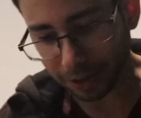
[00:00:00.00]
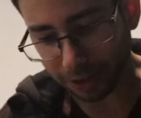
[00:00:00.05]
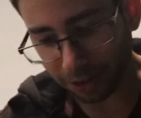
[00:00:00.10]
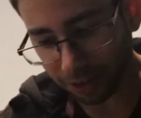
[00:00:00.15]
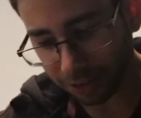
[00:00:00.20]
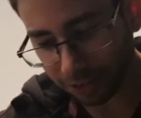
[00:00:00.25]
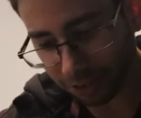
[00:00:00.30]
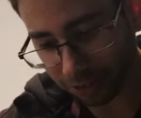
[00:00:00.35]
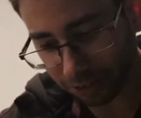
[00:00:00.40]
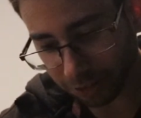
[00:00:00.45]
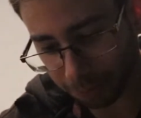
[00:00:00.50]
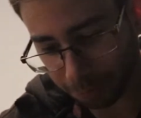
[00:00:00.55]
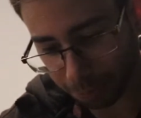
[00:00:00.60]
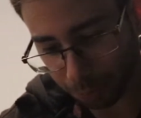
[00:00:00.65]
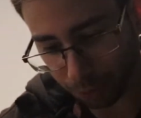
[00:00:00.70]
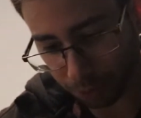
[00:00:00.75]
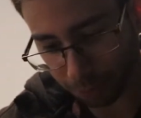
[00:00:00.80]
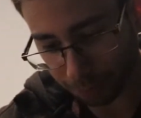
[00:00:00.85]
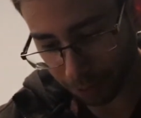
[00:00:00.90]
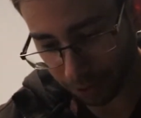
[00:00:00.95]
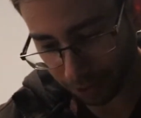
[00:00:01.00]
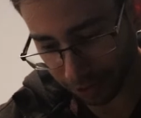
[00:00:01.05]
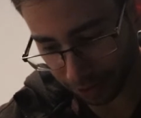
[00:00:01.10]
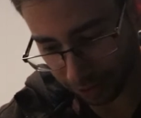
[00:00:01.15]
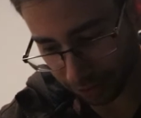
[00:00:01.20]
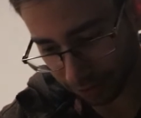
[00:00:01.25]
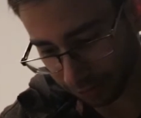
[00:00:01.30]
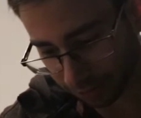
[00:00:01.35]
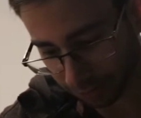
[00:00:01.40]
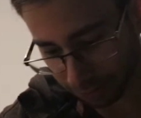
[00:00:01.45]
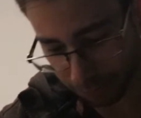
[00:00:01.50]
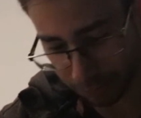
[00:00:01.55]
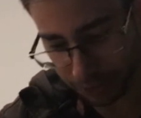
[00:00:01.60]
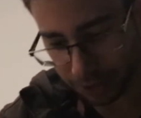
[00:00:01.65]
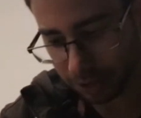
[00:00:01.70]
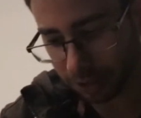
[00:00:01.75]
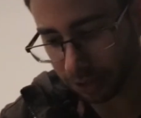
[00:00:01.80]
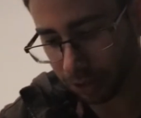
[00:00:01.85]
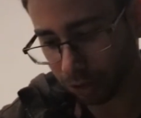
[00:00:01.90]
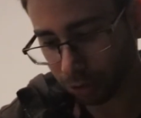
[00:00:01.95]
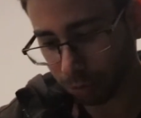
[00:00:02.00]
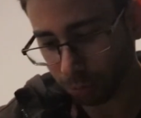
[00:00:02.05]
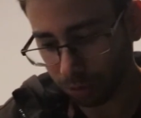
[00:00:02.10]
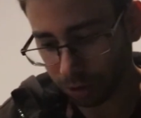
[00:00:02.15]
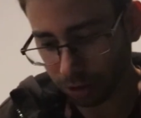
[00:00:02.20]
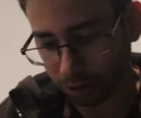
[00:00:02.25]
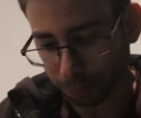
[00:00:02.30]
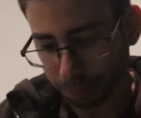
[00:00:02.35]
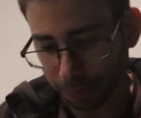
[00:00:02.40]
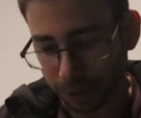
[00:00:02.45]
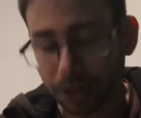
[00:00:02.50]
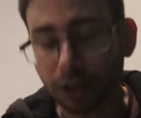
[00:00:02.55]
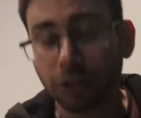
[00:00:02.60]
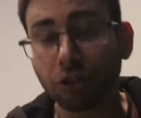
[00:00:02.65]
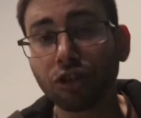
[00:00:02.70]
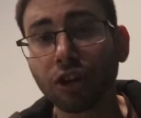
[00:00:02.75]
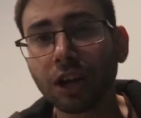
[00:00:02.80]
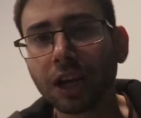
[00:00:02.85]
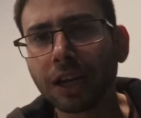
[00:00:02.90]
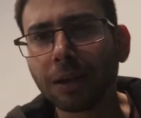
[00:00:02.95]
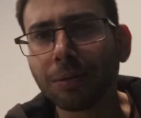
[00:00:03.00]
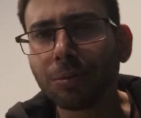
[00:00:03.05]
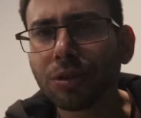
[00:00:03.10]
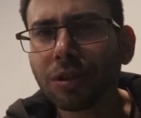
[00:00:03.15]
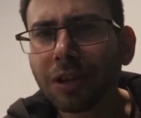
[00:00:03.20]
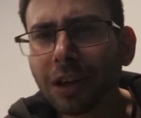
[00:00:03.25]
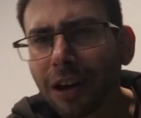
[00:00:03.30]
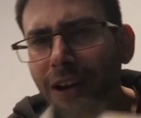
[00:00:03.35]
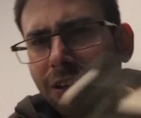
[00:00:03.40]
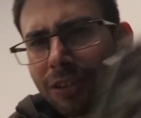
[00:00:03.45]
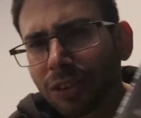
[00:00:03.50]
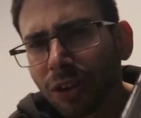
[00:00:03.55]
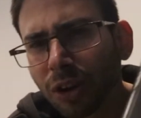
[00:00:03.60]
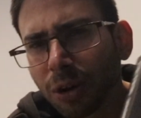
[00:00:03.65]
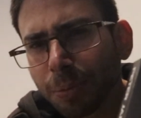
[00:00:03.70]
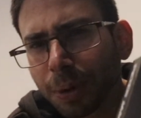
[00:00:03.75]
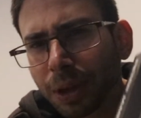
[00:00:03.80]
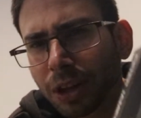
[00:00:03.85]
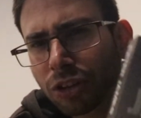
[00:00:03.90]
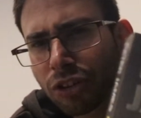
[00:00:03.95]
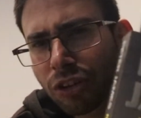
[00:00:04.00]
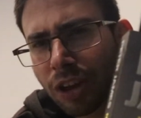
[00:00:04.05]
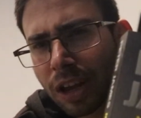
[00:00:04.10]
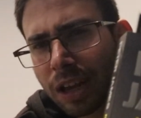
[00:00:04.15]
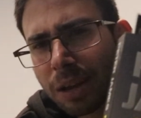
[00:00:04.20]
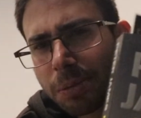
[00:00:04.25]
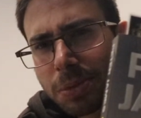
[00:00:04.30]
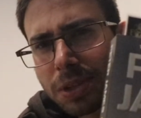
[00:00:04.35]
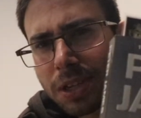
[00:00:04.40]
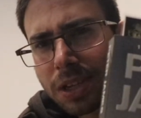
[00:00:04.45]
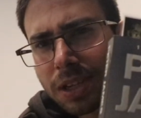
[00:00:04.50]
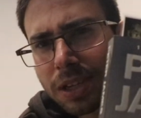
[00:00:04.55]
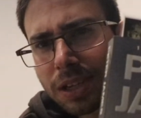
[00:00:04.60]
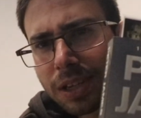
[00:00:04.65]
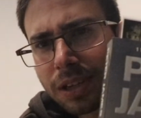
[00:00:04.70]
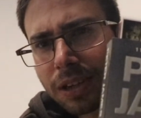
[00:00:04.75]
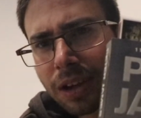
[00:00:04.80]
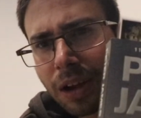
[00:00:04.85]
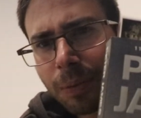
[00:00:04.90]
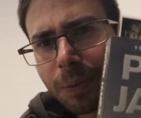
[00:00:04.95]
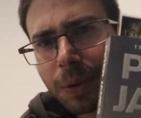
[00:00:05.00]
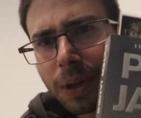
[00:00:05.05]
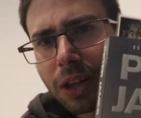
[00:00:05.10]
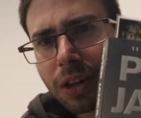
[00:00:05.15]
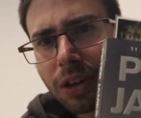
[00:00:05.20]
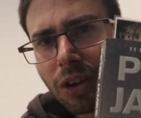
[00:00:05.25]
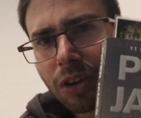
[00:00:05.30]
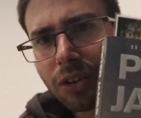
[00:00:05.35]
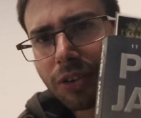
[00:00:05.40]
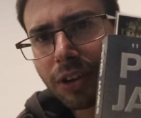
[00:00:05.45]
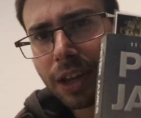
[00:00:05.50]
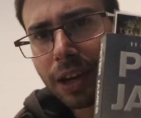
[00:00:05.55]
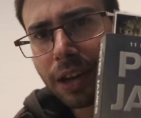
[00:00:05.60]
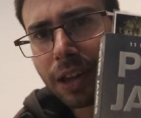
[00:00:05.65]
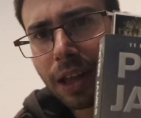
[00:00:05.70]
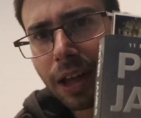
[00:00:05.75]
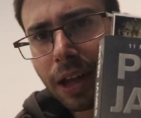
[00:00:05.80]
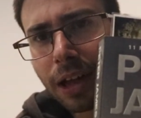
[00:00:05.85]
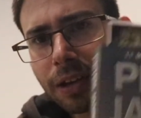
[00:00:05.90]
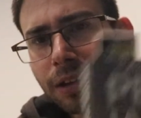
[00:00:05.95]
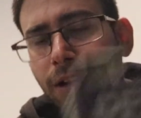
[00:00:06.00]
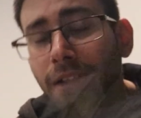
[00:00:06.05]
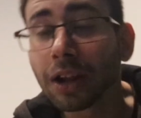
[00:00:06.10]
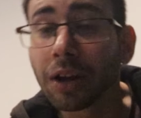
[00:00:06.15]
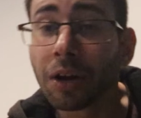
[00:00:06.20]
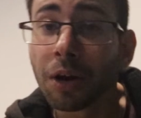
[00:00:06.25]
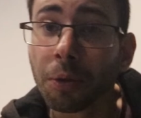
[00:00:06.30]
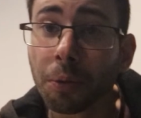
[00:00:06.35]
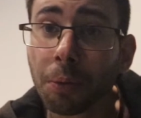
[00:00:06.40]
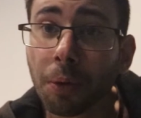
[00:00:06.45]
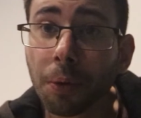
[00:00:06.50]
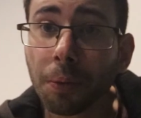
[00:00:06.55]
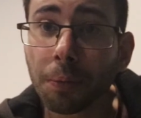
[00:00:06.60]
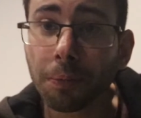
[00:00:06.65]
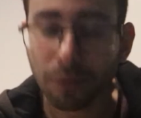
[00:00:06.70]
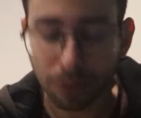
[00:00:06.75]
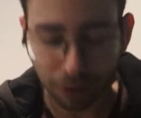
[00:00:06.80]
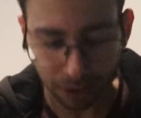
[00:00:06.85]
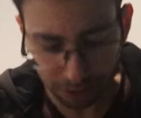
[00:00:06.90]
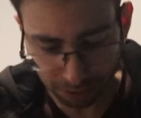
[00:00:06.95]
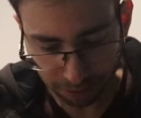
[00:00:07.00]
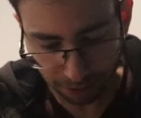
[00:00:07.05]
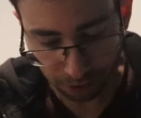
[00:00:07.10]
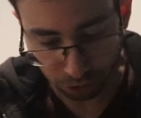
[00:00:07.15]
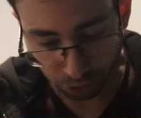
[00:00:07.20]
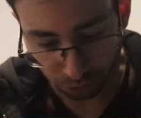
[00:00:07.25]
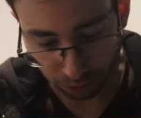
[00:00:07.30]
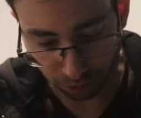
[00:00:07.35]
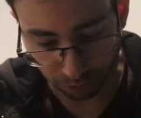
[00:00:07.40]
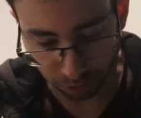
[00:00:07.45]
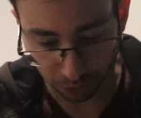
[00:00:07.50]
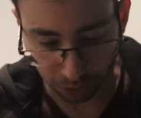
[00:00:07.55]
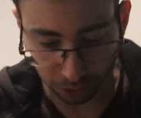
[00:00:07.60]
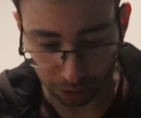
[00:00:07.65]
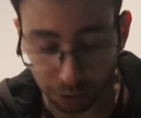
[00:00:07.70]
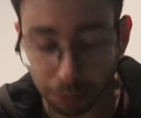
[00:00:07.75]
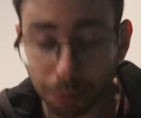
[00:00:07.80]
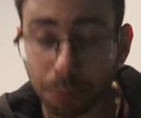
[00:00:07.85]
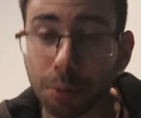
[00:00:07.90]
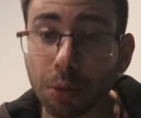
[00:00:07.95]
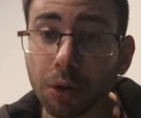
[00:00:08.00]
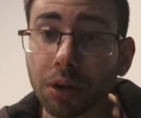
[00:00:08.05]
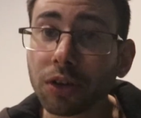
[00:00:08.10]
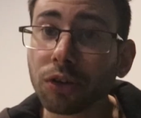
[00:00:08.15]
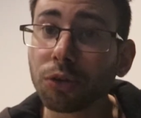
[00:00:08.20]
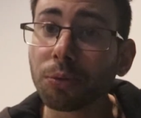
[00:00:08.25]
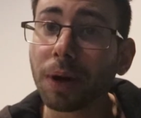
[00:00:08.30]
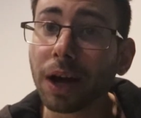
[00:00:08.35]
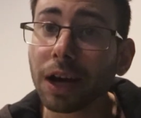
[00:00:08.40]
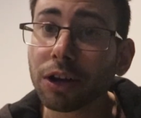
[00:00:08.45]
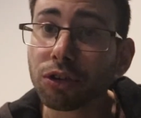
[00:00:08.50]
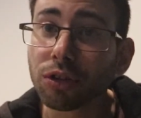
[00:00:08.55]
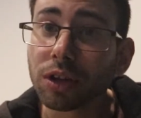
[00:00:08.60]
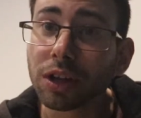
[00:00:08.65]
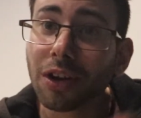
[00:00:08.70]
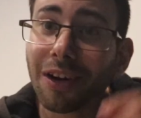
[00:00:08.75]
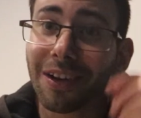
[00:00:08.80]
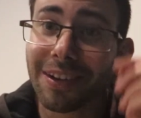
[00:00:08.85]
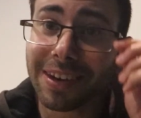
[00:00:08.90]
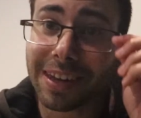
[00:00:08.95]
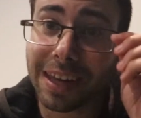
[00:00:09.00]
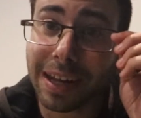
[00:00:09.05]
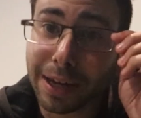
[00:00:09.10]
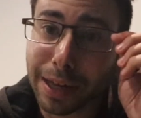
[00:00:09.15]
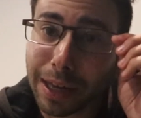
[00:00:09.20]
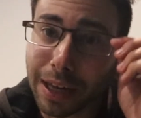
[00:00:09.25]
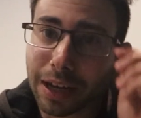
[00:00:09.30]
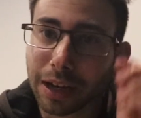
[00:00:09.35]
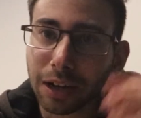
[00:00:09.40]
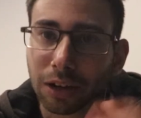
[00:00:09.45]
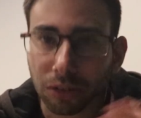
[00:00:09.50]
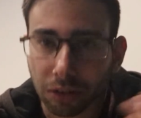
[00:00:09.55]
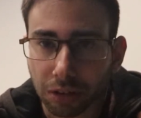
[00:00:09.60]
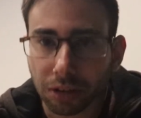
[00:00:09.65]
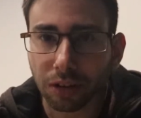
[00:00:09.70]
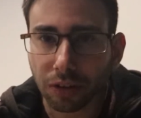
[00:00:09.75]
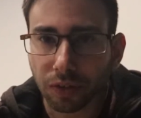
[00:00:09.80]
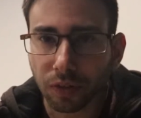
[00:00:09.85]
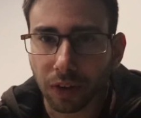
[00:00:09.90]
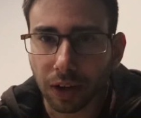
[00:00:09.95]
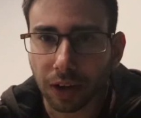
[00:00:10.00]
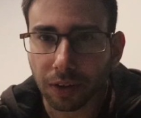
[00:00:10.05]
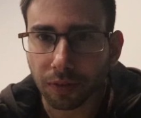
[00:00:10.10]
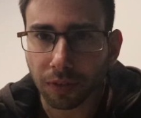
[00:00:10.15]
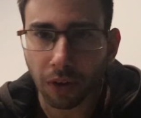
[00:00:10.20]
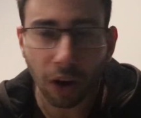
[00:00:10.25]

go, there's a bookmark. I'm reading this one, it's Peter James. Do you guys know Peter James? I'm reading Not Dead Yet. Well, that's actually a really good book, because we're actually not dead yet, because of this freaking